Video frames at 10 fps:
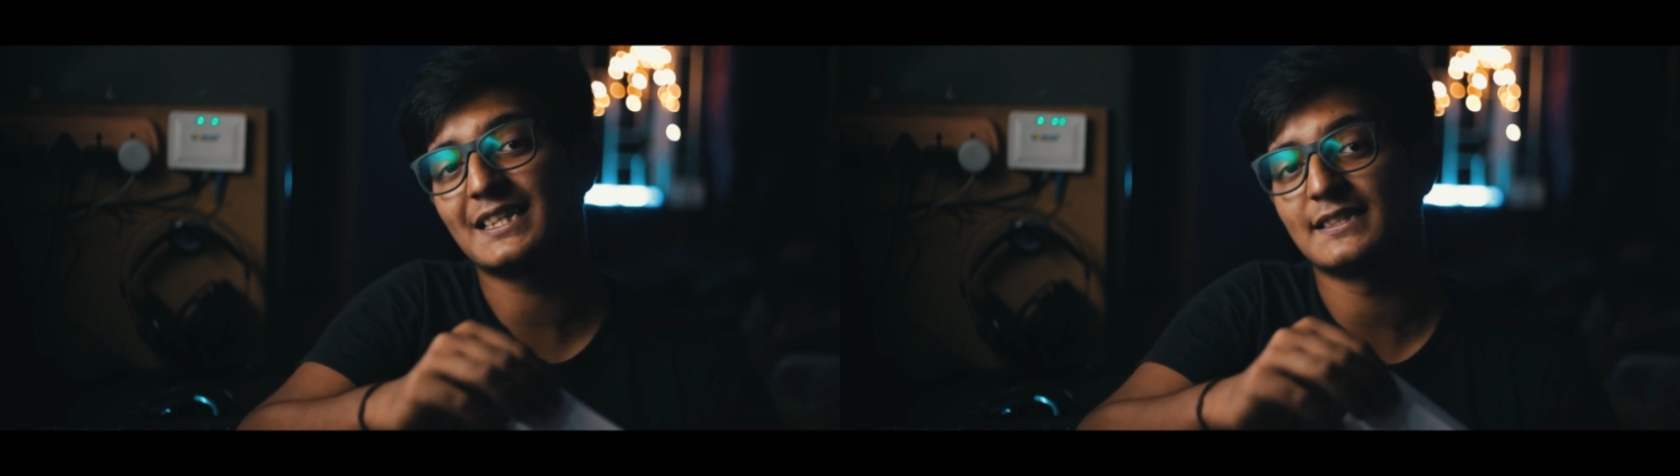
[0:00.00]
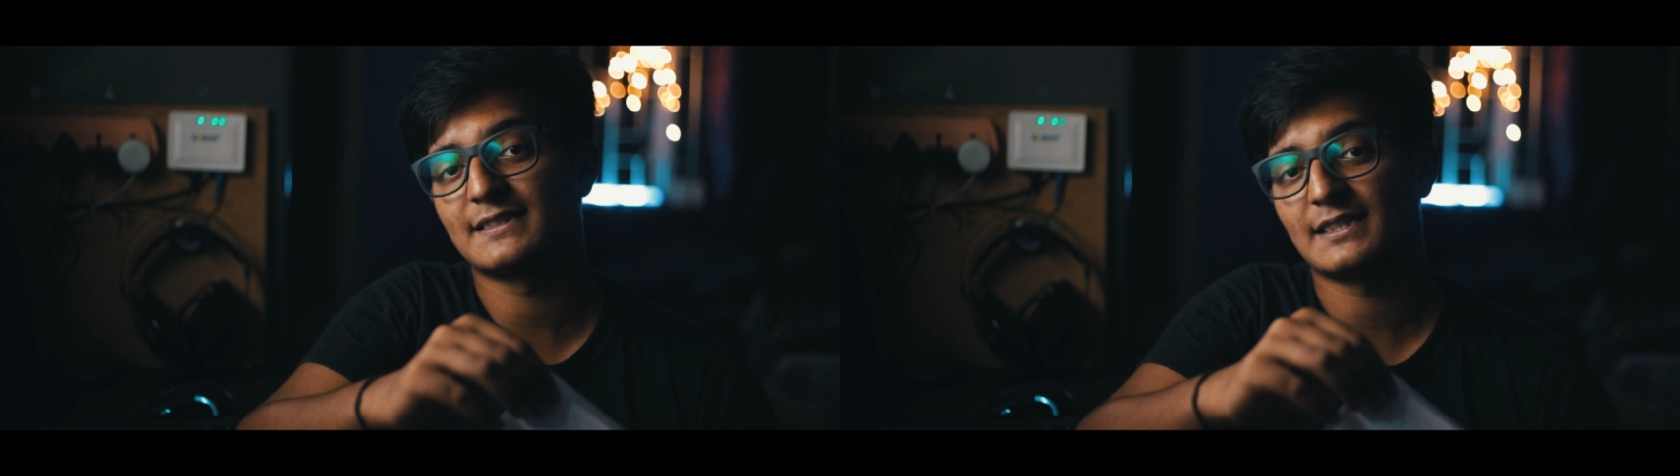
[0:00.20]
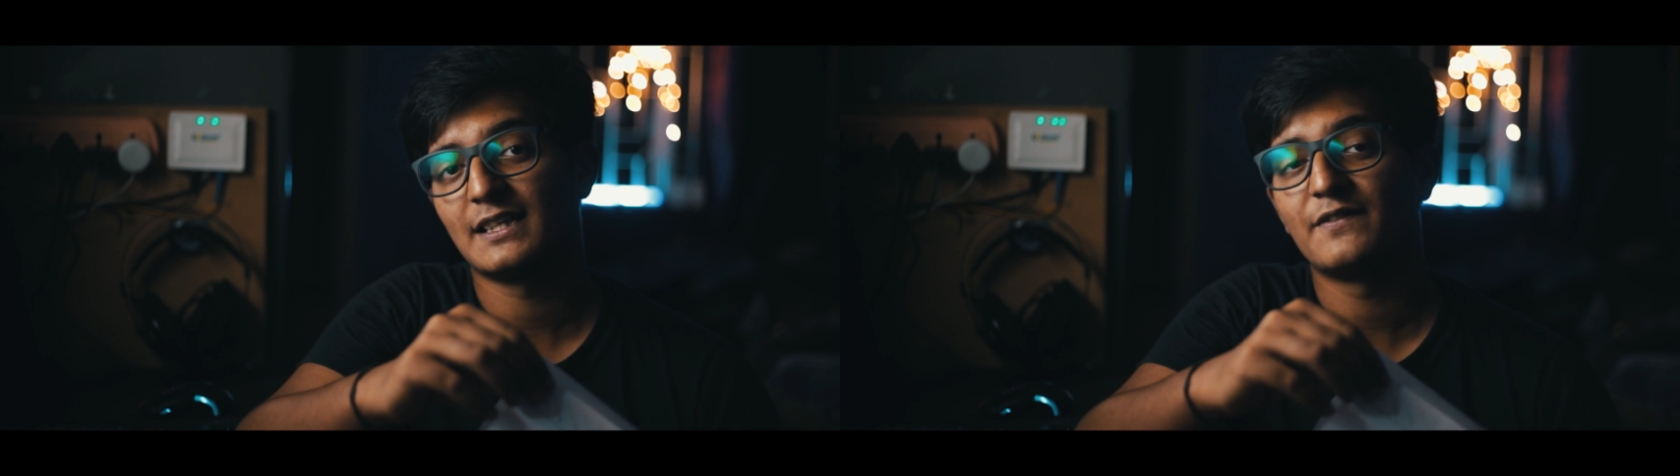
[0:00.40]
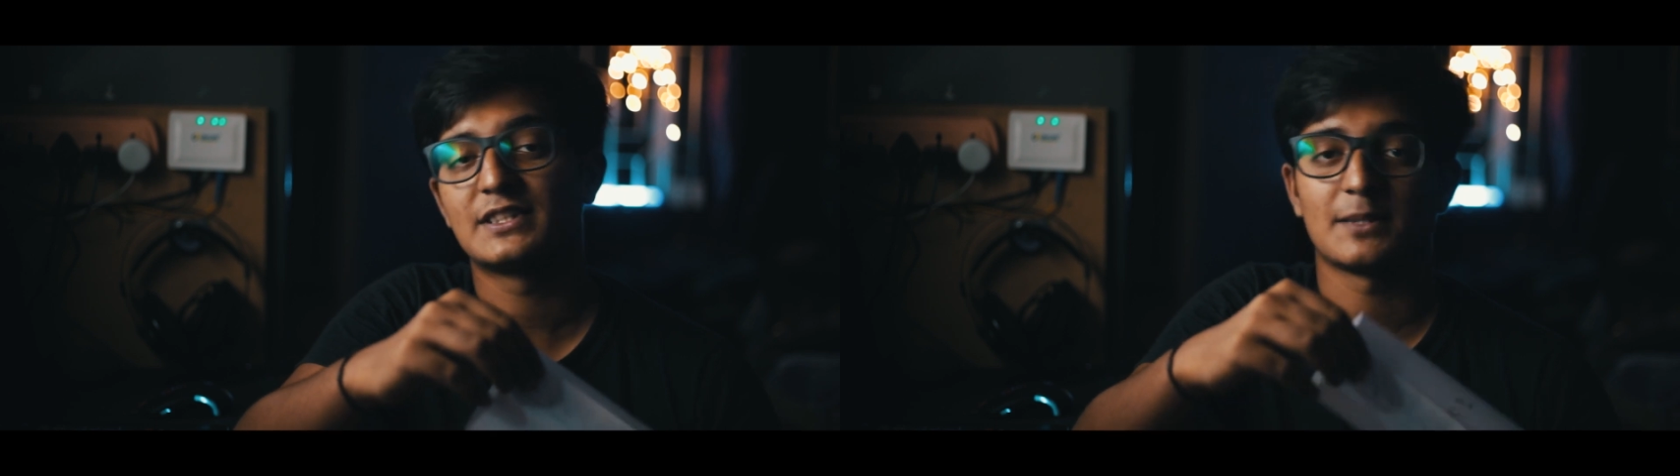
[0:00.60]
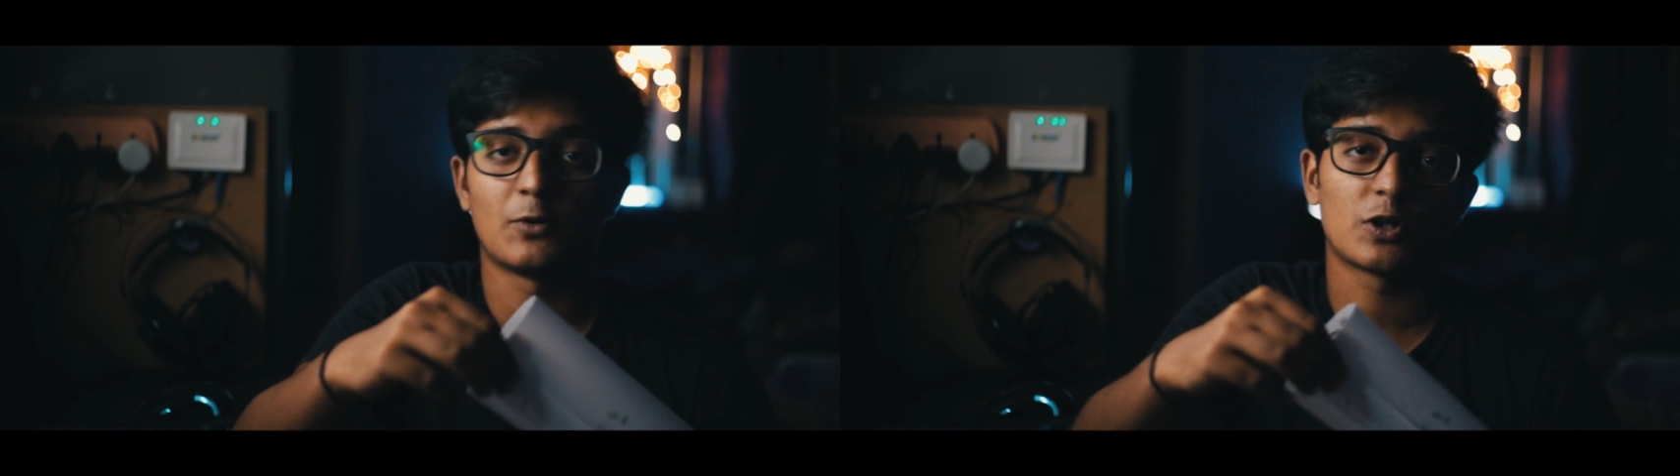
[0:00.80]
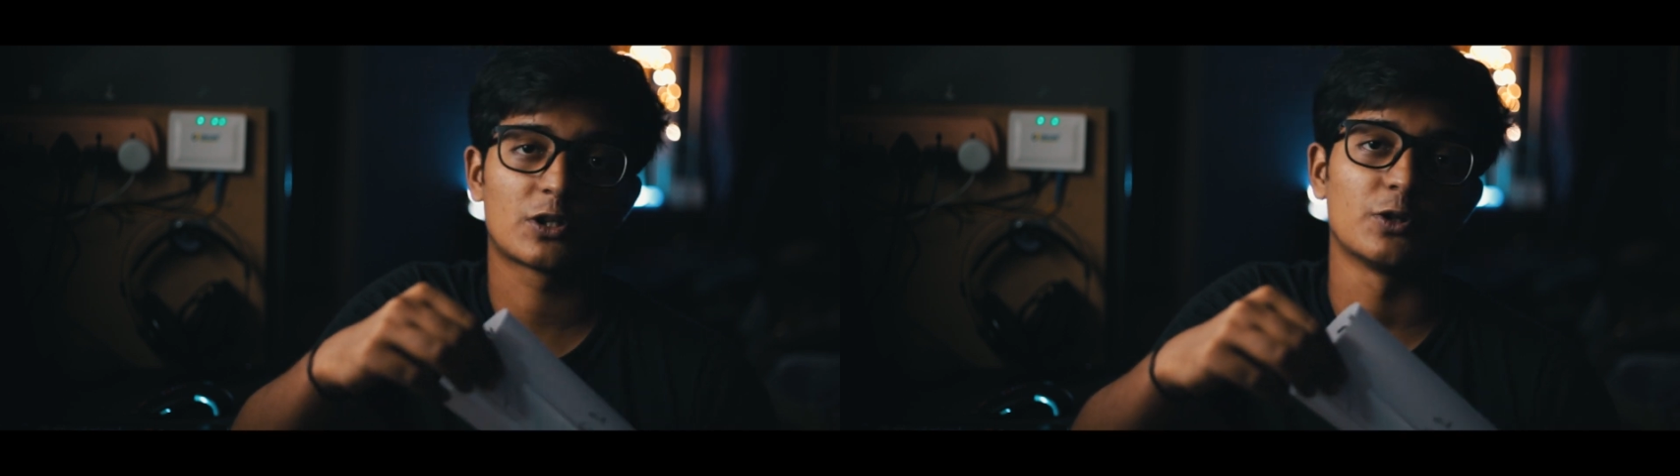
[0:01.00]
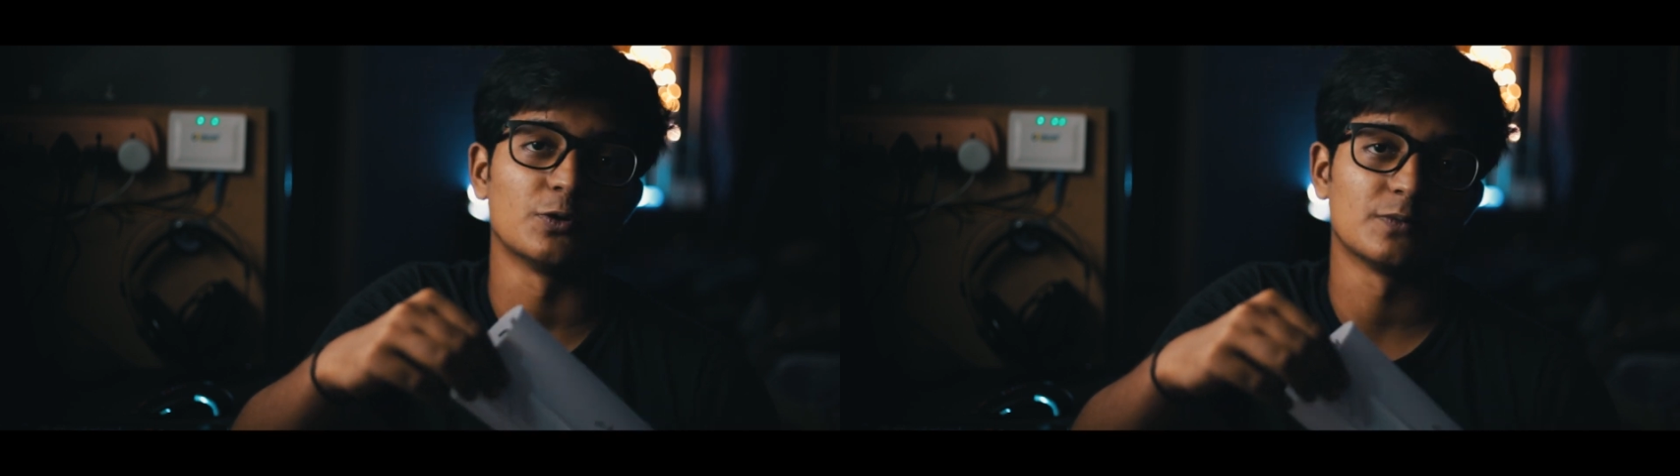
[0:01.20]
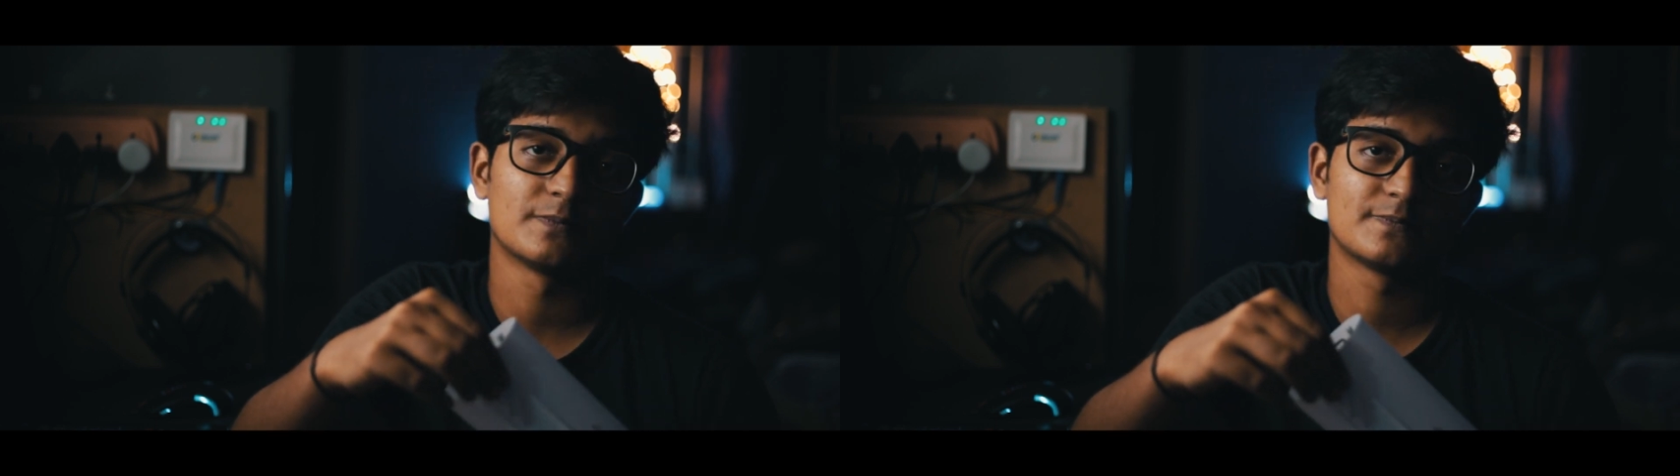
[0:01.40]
this with some hot glue.